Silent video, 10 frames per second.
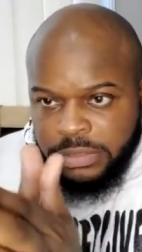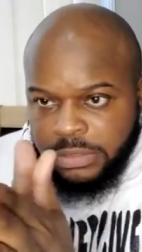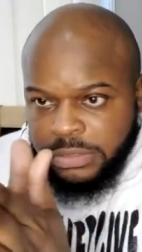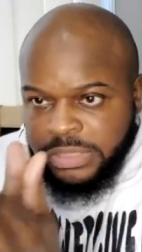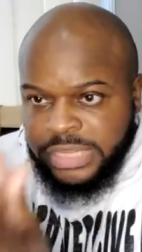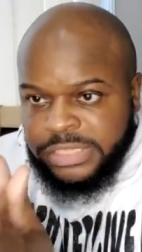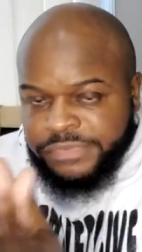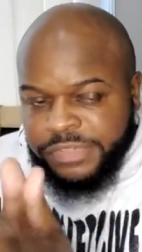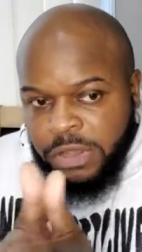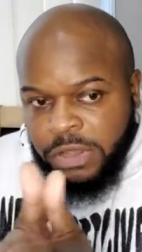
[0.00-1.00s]
list of
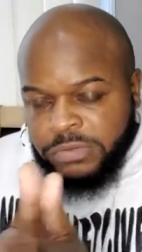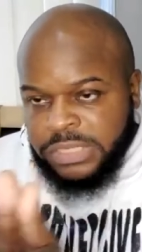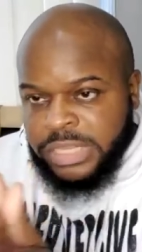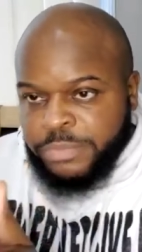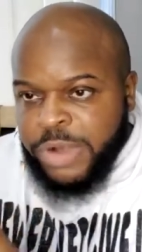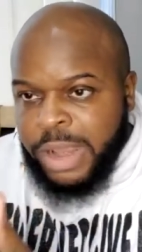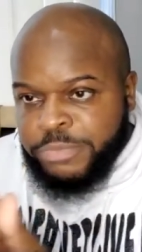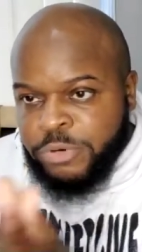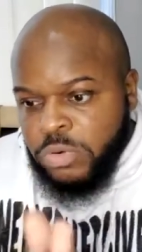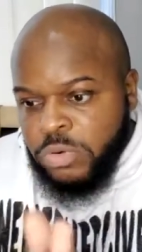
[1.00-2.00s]
songs in their
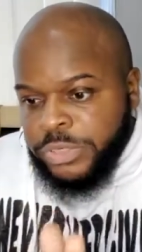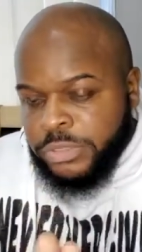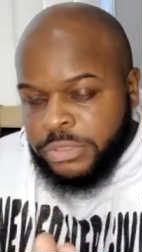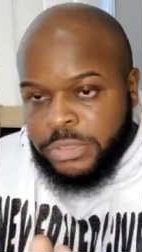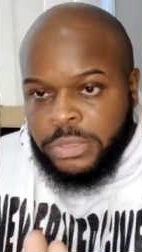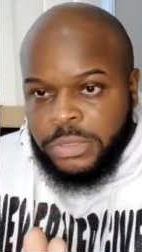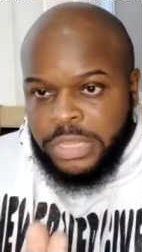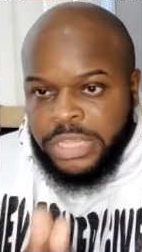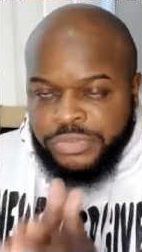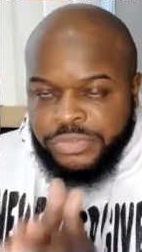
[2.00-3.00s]
proper order
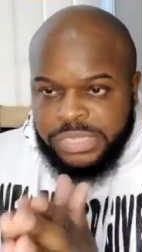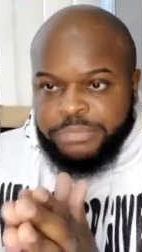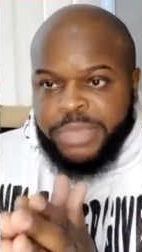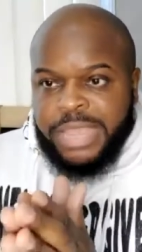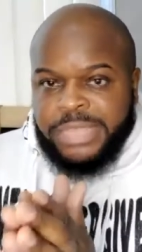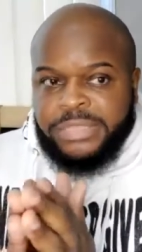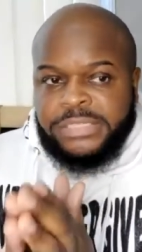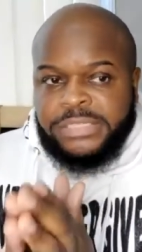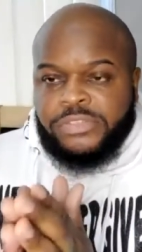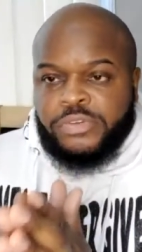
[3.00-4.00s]
and you sit back and
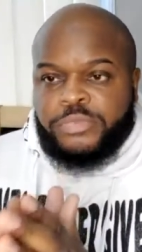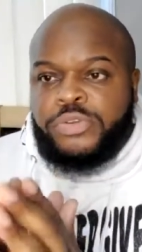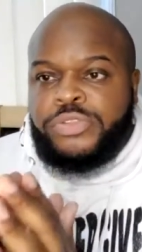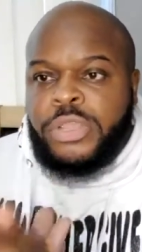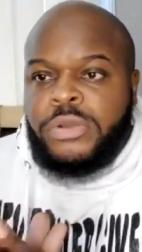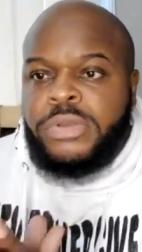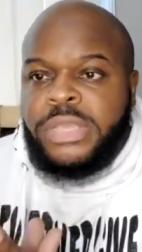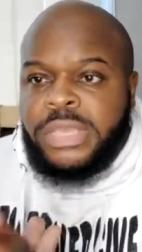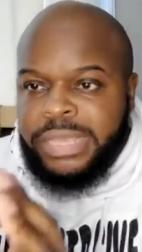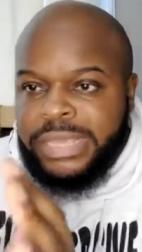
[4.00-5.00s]
listen to them, you'll know
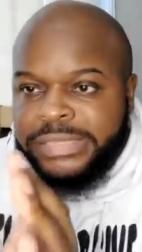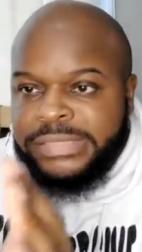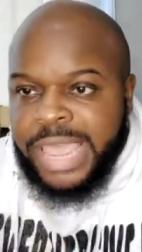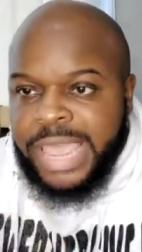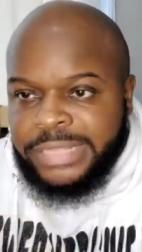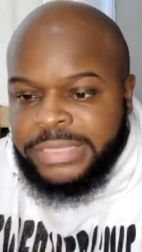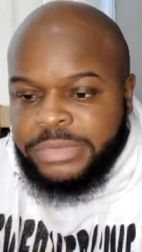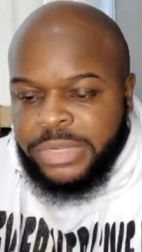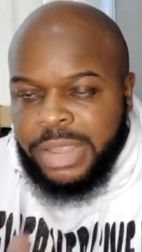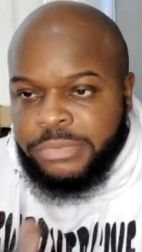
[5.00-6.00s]
exactly
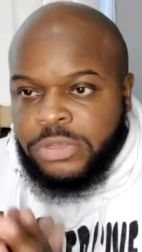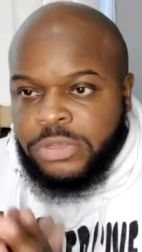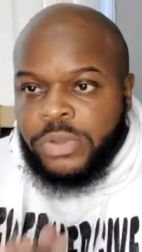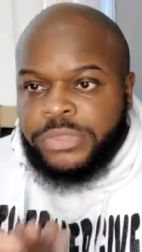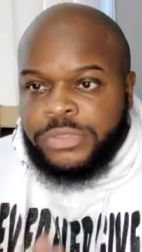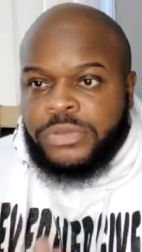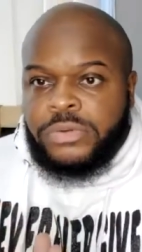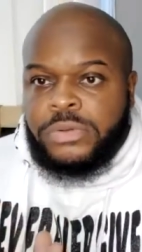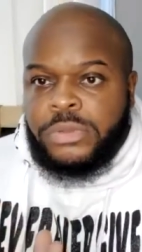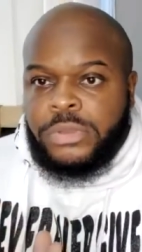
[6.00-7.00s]
what I was going
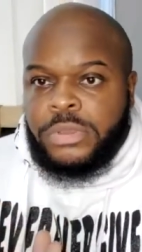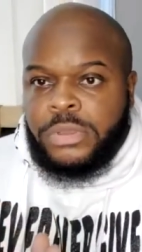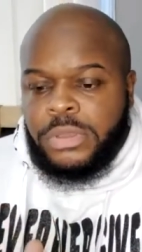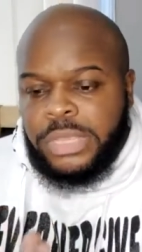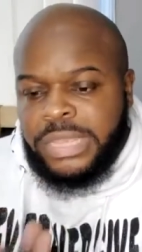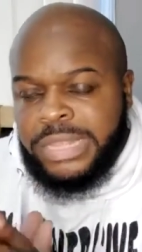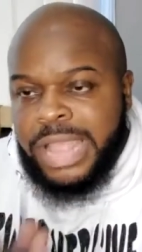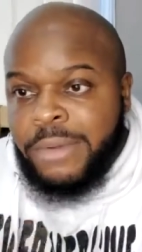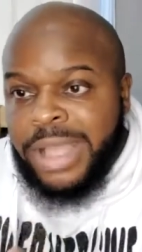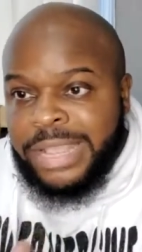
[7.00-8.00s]
through and
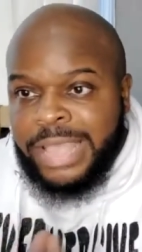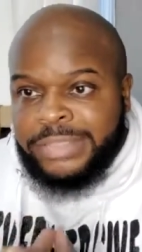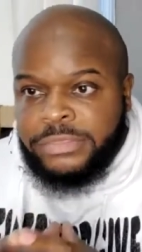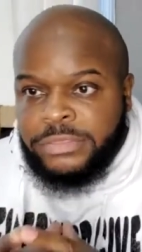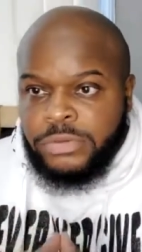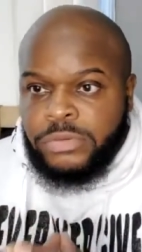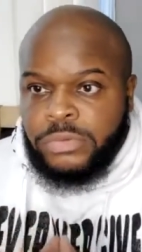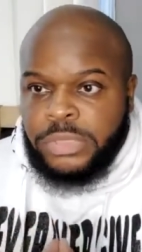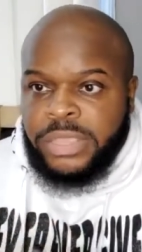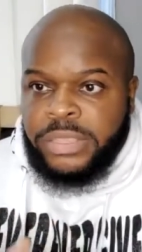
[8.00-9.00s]
how I got through
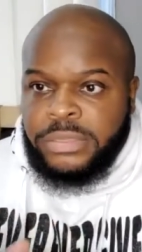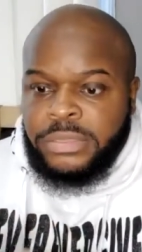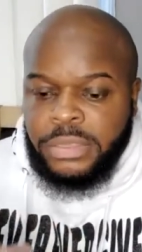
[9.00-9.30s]
and